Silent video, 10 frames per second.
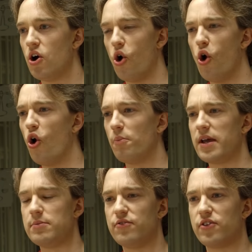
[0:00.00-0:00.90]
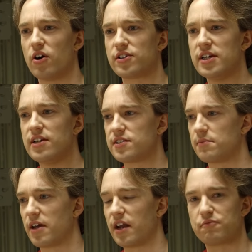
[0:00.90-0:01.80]
or maybe you've got
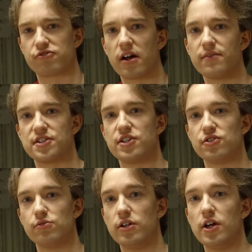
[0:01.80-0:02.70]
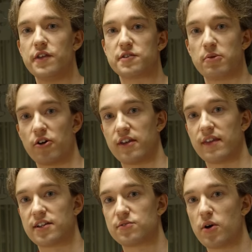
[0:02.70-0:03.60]
some kind of privacy tool that's blocking that as